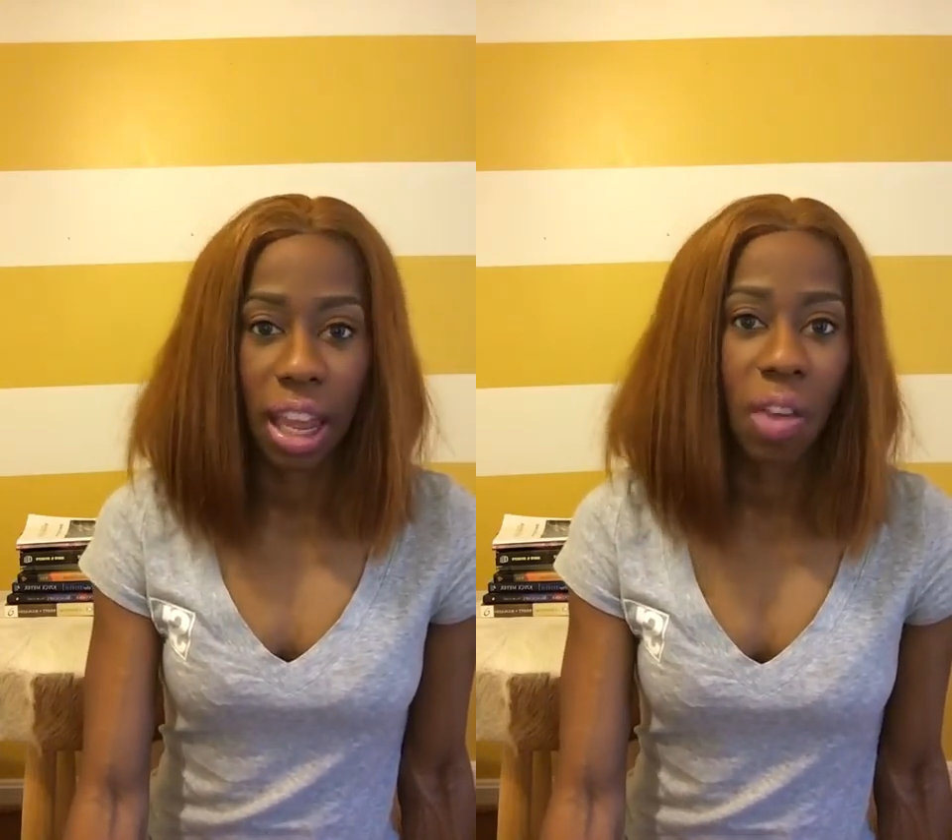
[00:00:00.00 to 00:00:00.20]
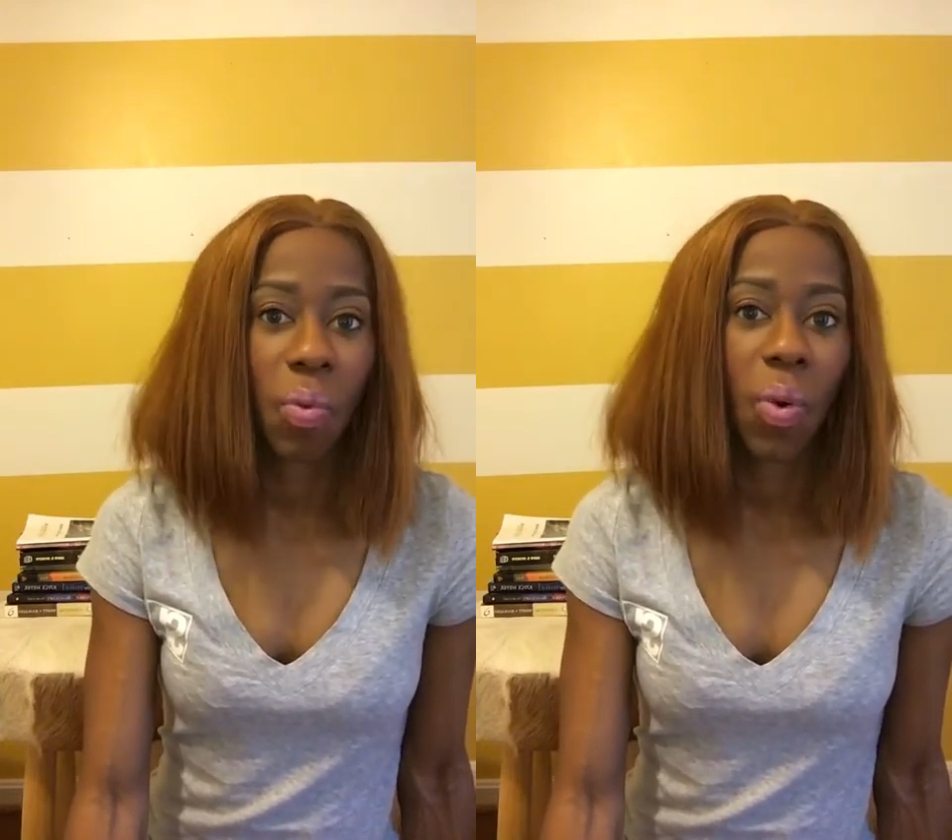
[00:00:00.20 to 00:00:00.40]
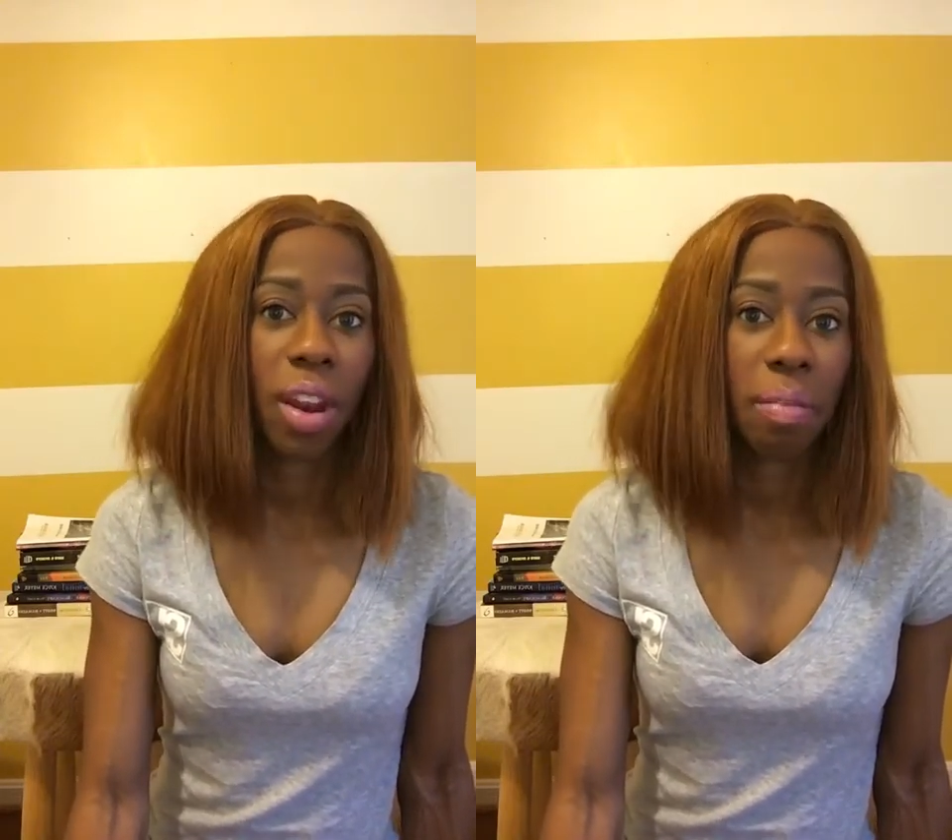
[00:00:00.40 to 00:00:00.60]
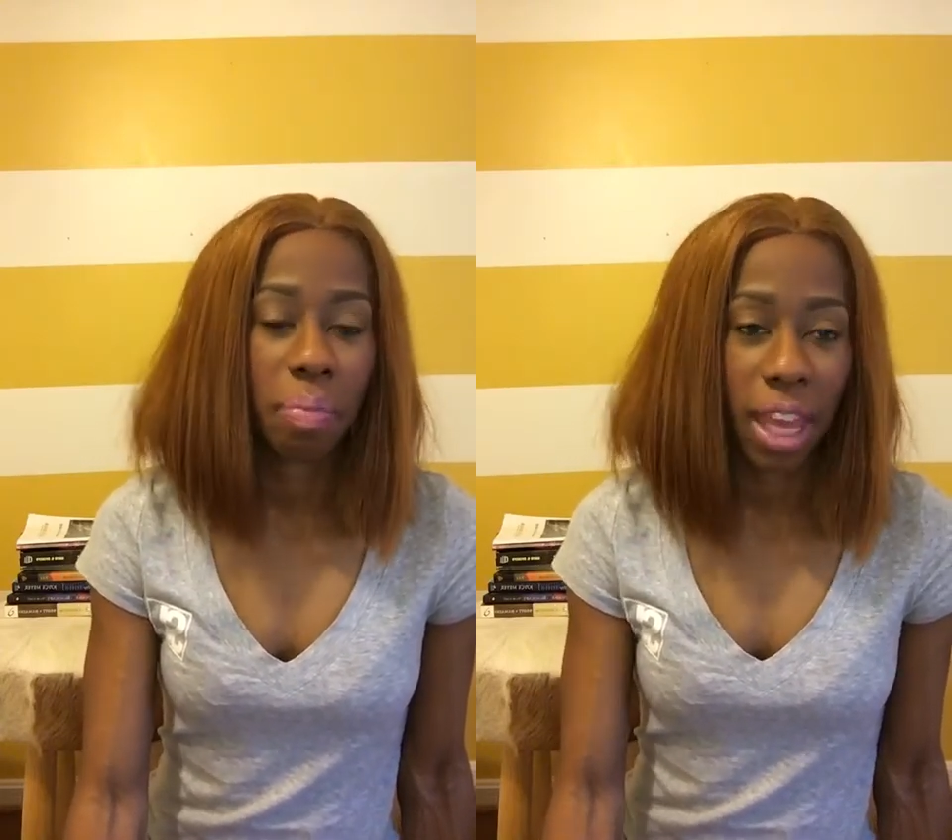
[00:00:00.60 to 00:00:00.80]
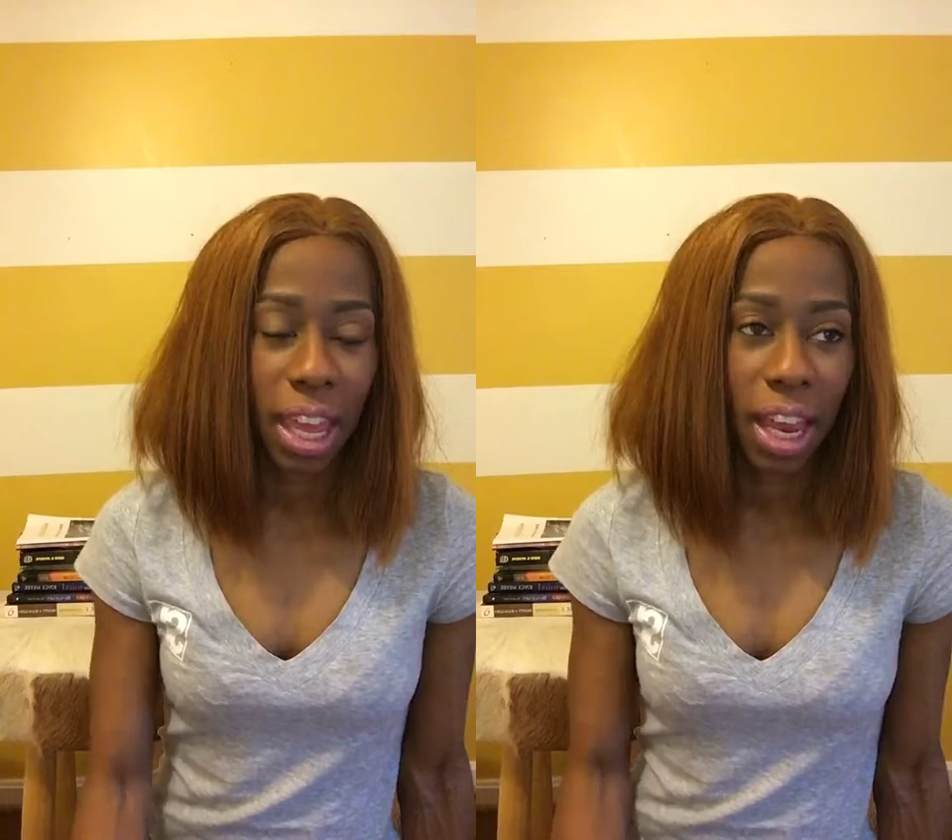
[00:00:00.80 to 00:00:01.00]
He
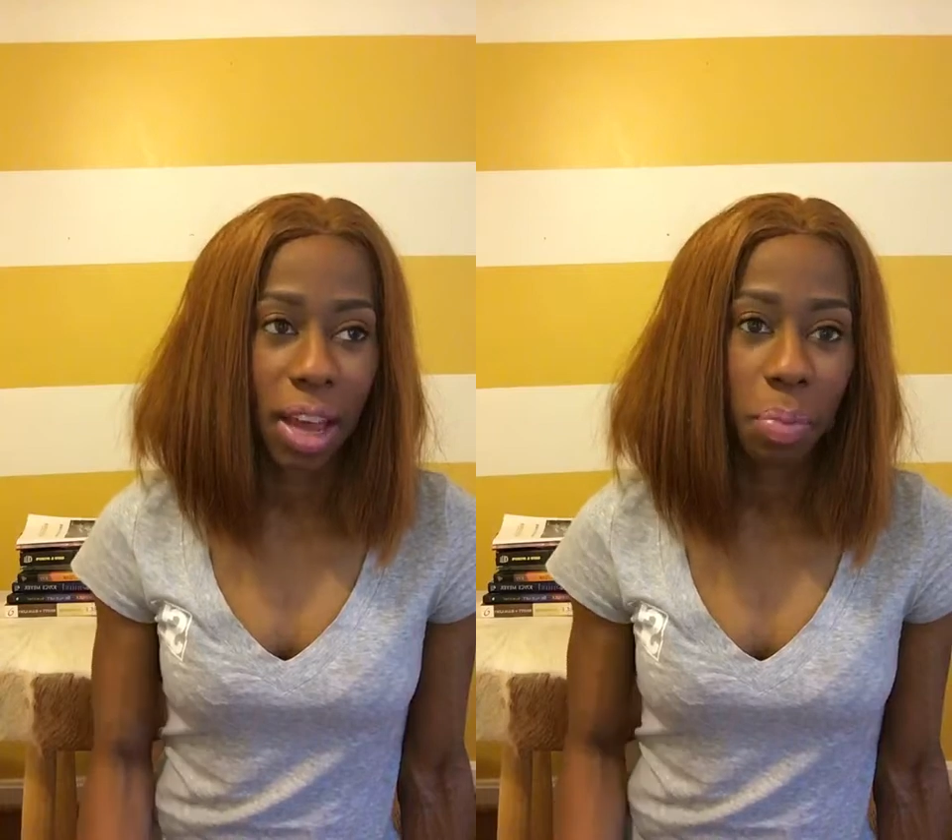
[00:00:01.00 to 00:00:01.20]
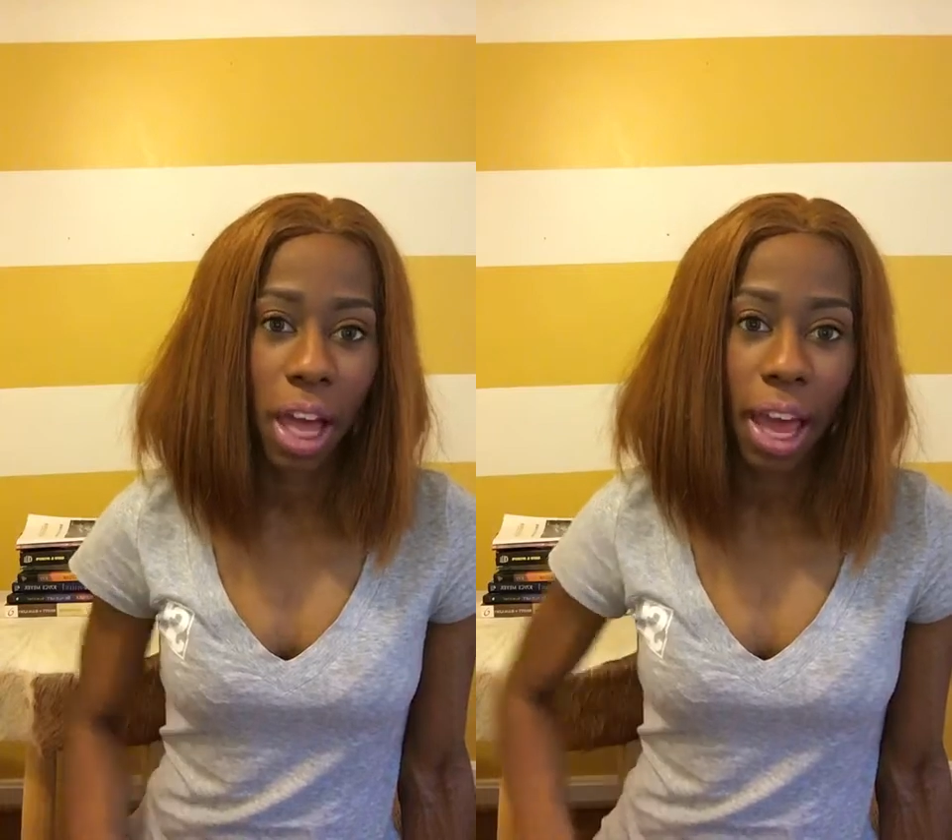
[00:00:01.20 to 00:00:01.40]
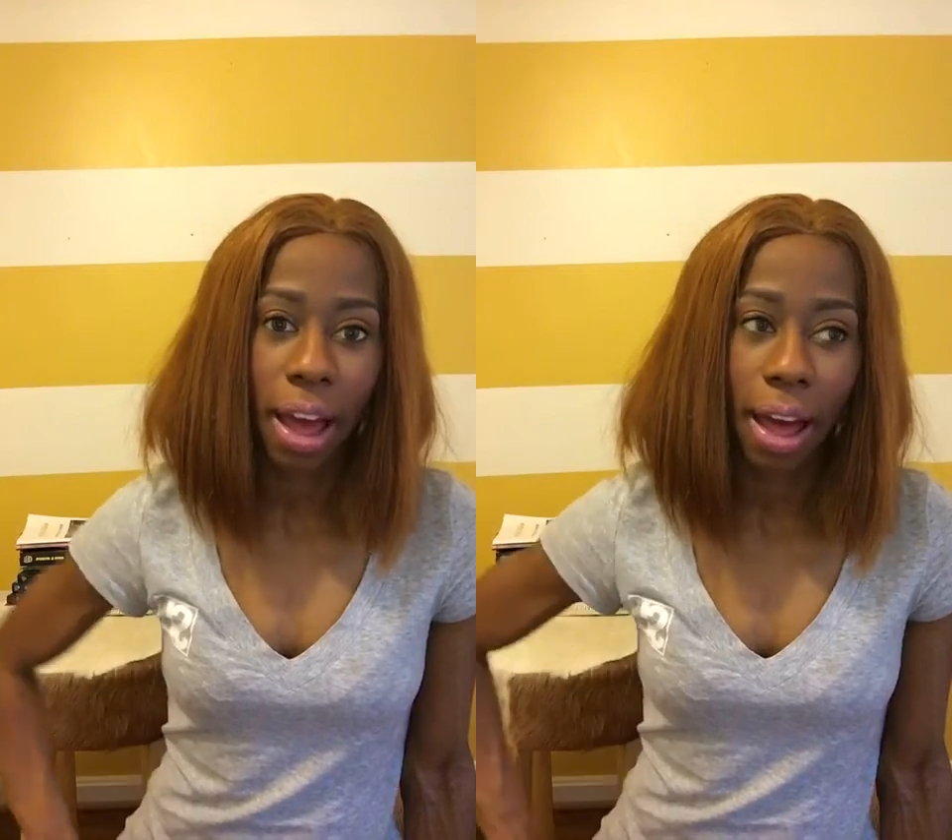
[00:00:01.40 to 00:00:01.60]
wanted me. And I'm like,